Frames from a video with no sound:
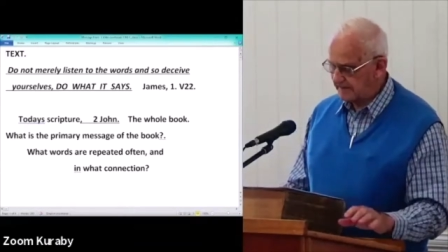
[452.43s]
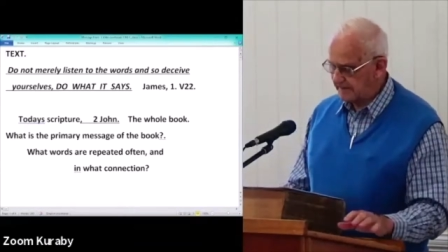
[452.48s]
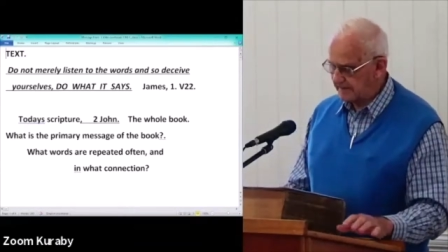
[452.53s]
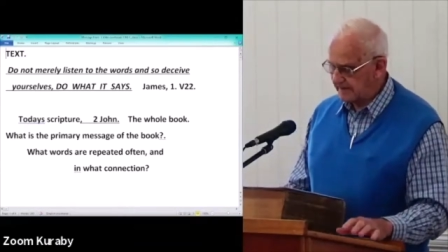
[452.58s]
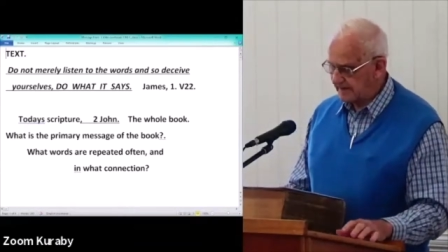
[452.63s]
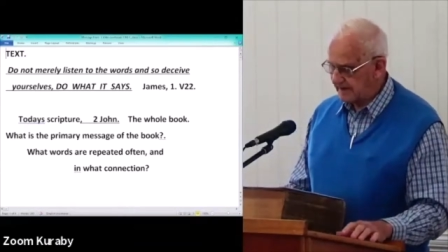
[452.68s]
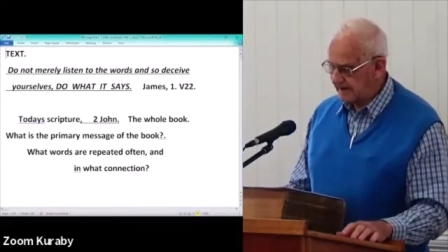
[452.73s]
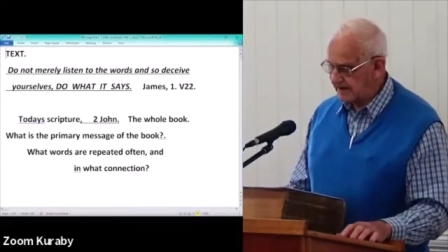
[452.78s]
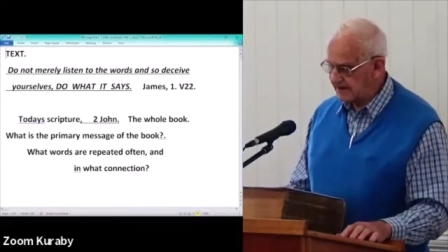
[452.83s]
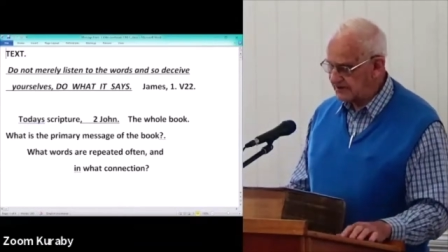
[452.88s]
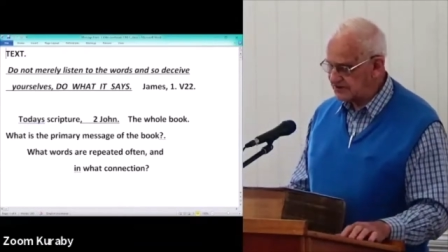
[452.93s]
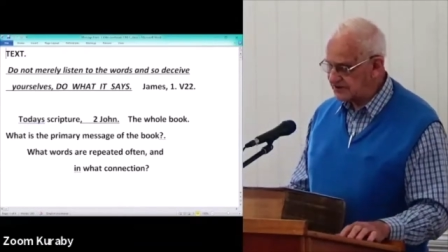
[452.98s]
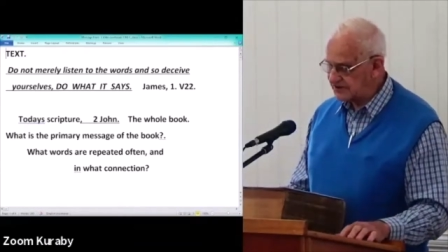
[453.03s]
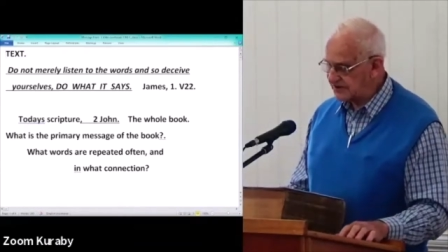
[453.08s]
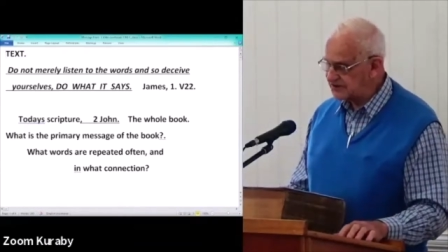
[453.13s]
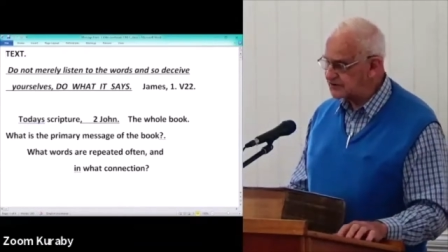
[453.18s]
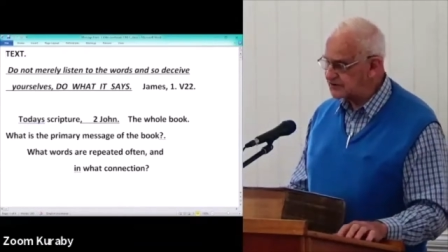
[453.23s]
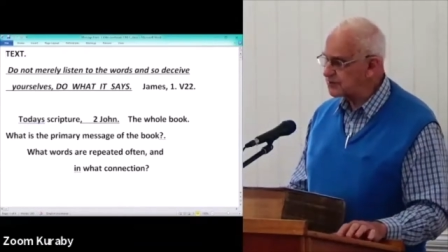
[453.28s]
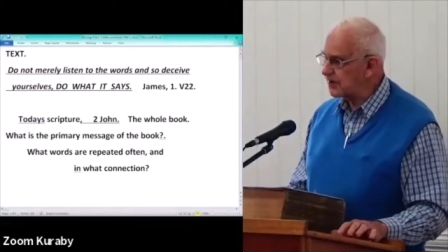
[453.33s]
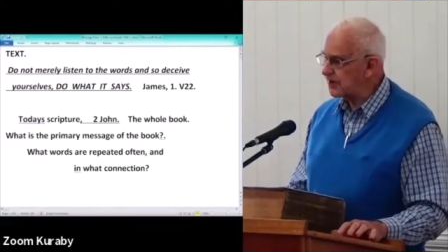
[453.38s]
In just
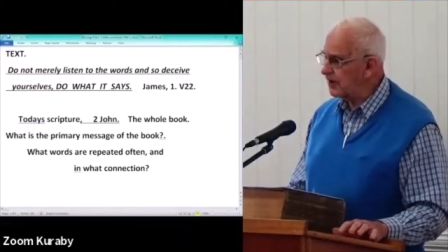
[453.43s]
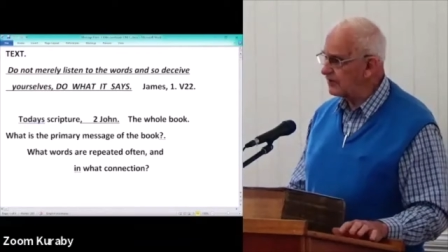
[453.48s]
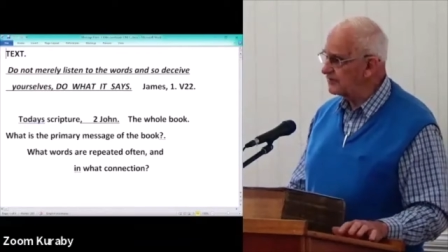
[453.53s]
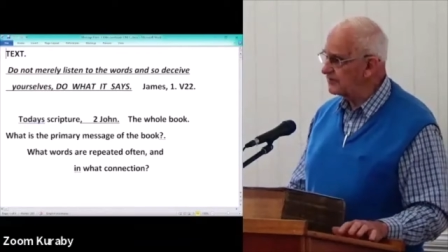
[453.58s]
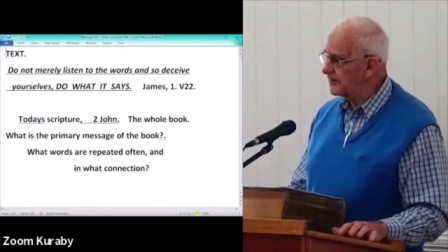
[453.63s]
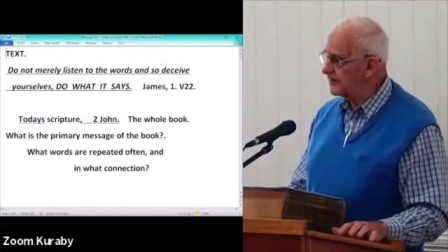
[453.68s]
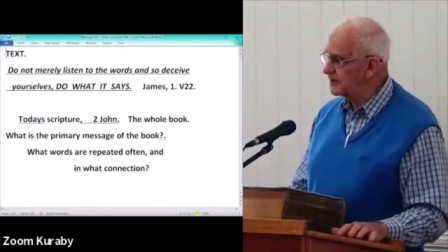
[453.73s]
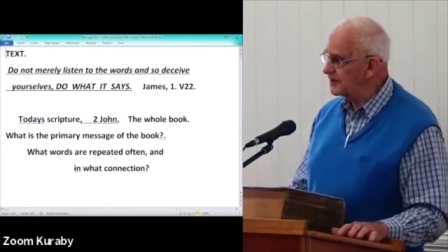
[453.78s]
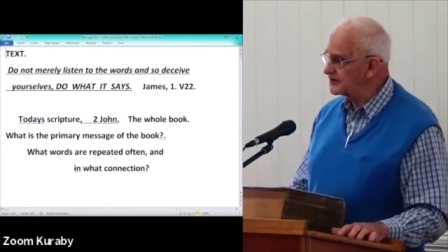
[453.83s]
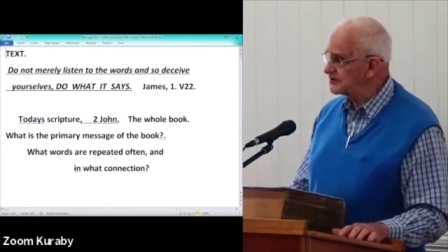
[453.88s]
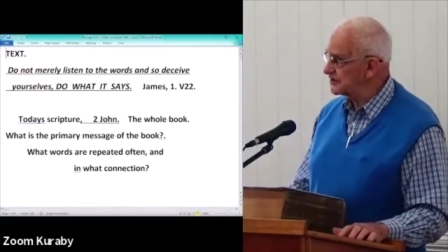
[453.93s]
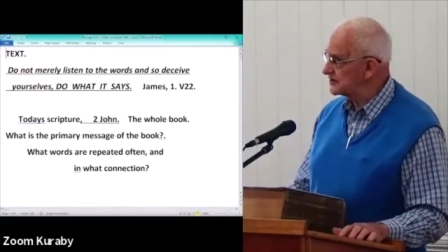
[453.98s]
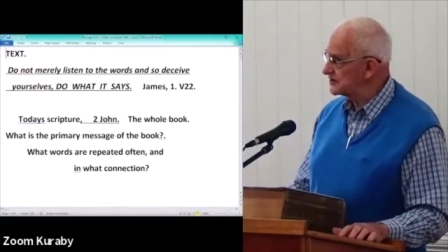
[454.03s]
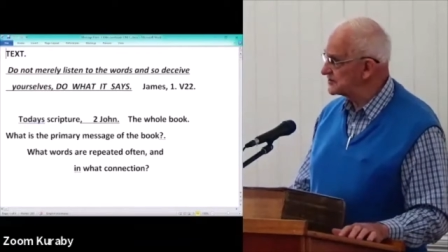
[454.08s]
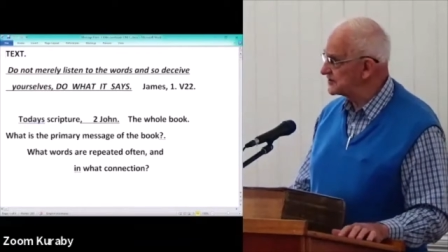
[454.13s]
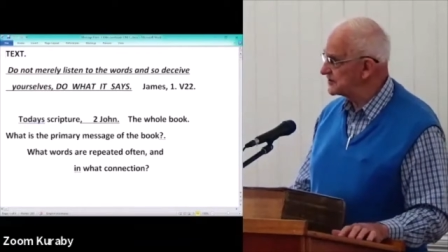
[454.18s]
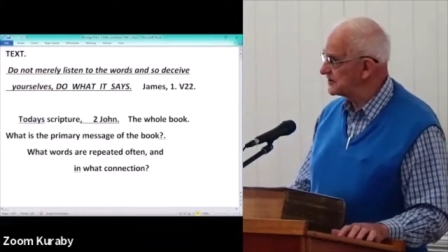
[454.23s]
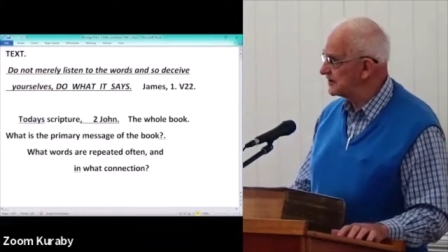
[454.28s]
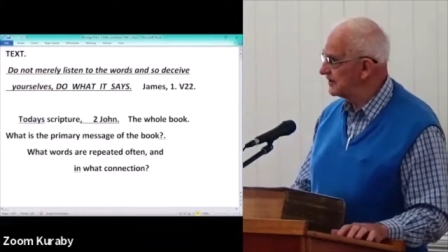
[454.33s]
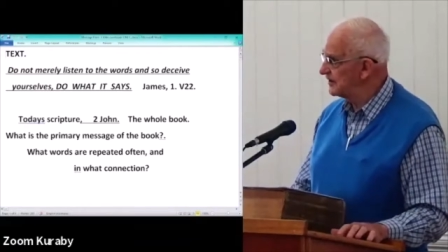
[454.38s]
12 verses,
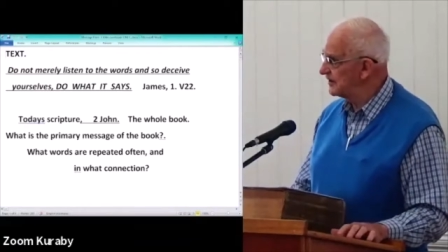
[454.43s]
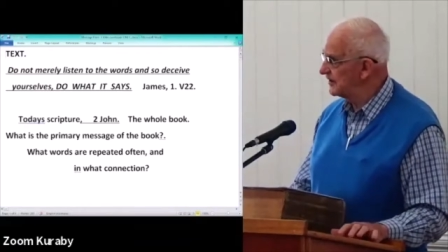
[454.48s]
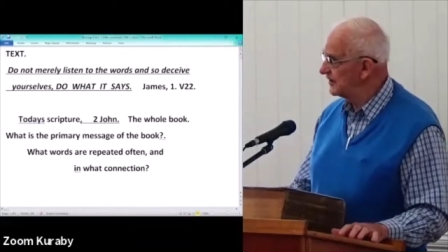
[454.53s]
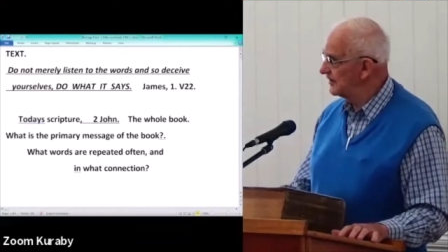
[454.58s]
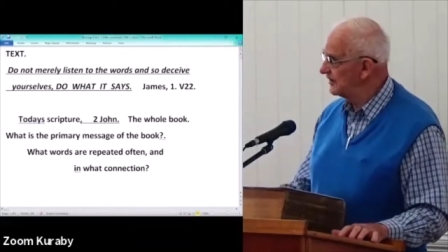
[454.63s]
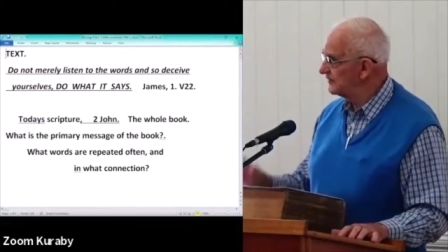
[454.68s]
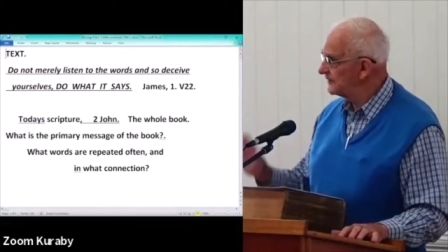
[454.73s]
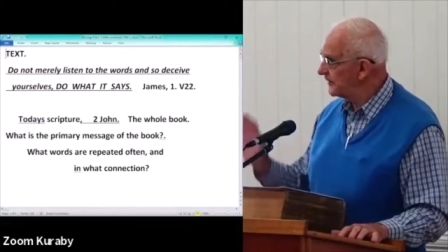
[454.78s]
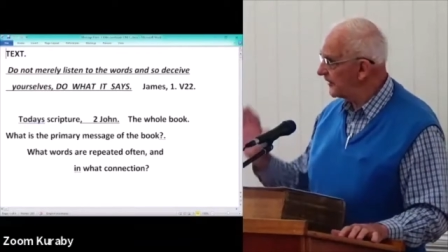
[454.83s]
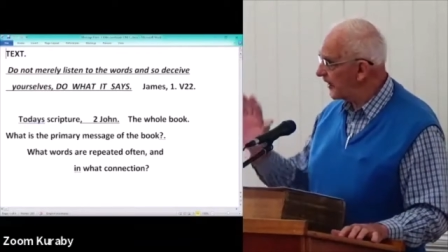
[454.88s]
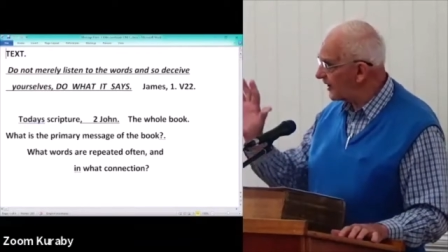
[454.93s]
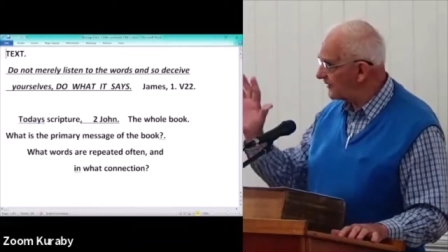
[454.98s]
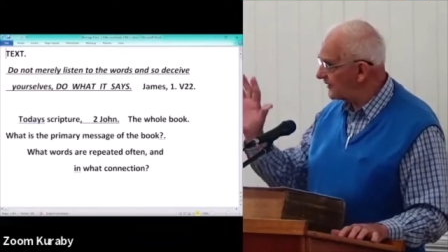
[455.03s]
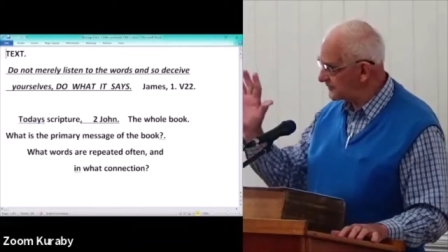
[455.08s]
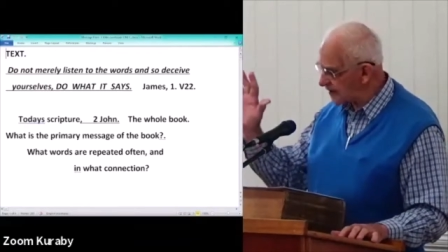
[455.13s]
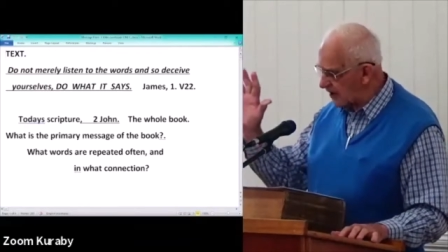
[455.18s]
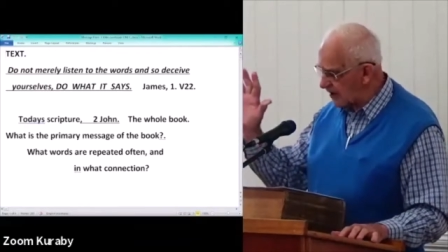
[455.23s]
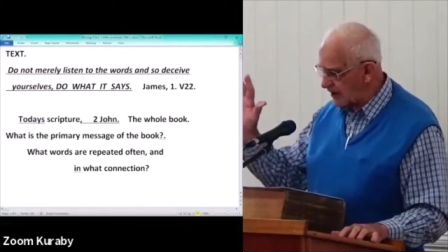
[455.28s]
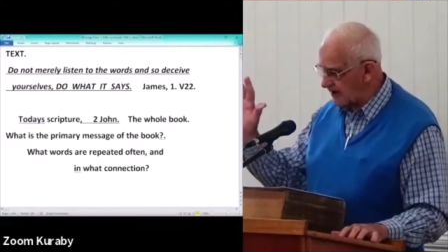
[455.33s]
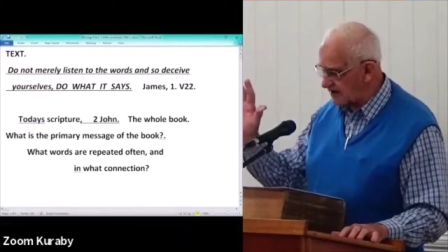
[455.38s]
five
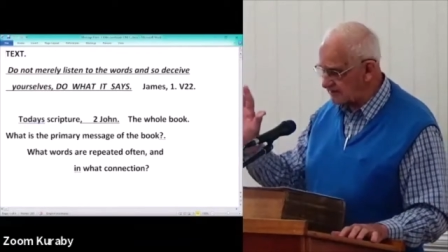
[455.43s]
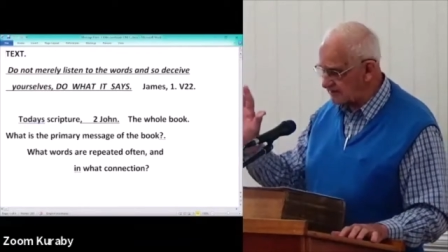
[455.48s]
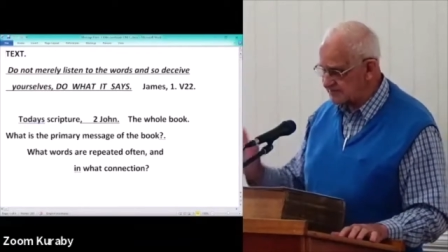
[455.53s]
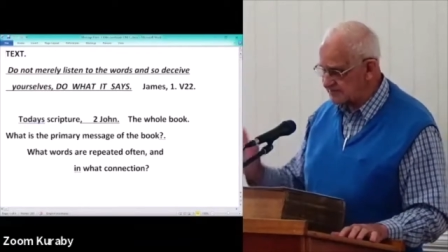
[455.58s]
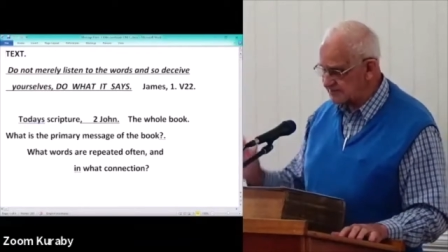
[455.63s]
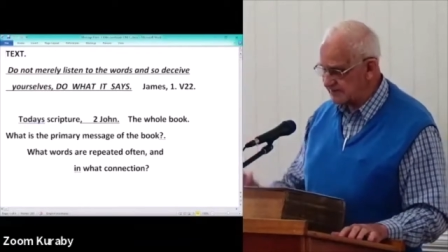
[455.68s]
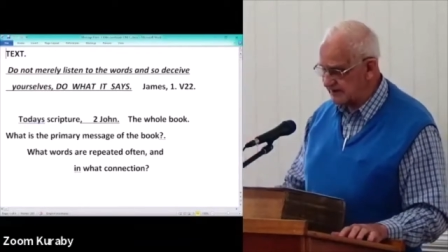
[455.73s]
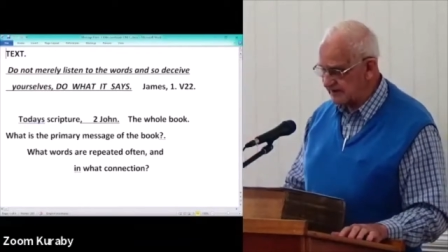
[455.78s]
times.